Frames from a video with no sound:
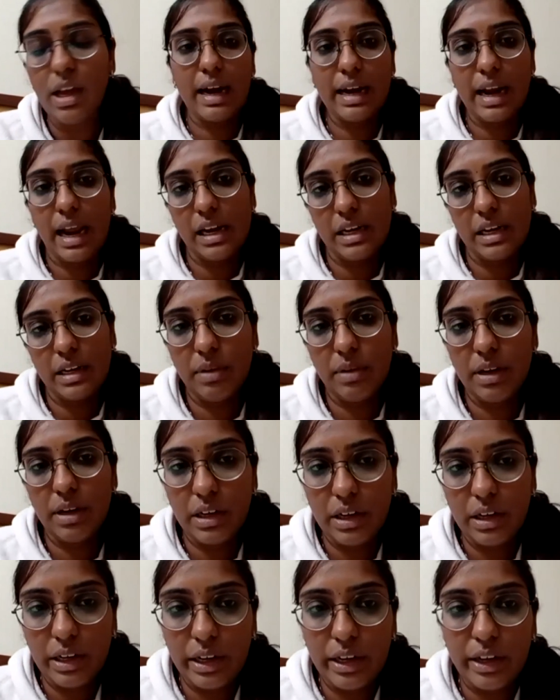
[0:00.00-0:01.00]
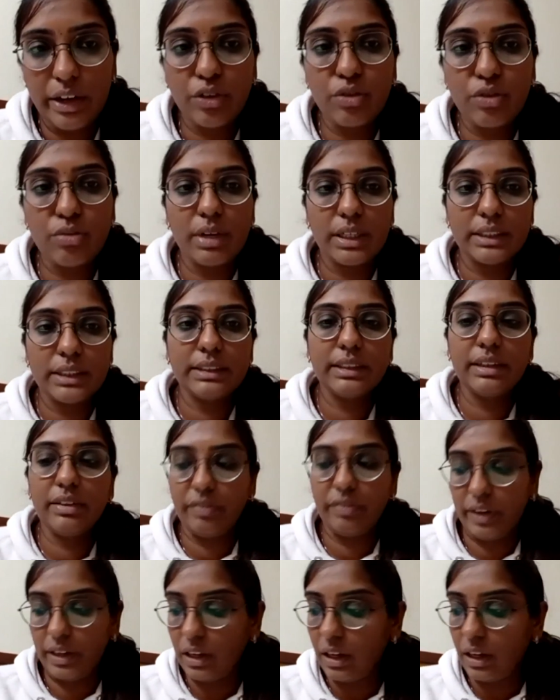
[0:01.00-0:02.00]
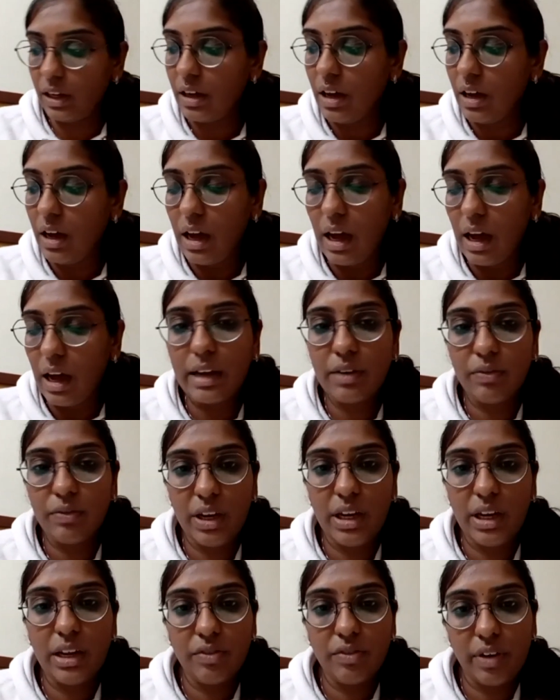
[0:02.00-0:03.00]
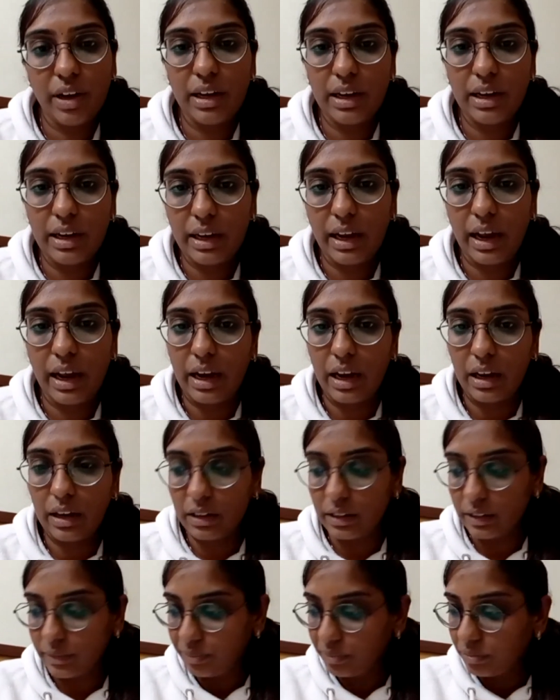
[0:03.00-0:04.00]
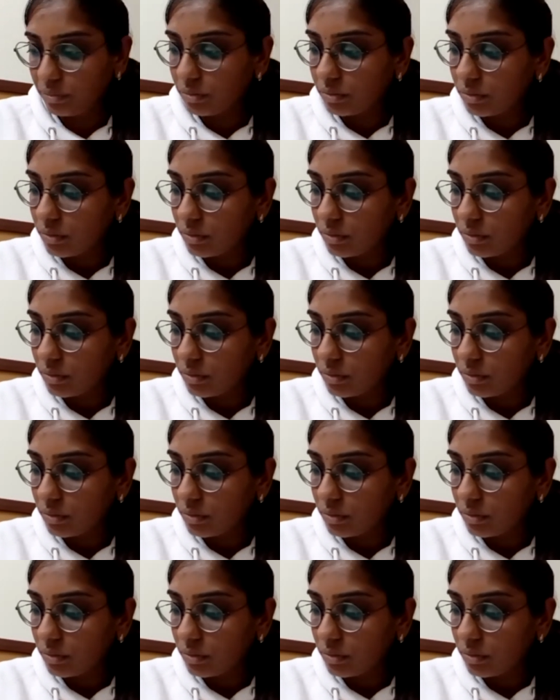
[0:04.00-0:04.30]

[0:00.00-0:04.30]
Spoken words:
and ultimately leading to muscle fatigue, and weaning failure can occur.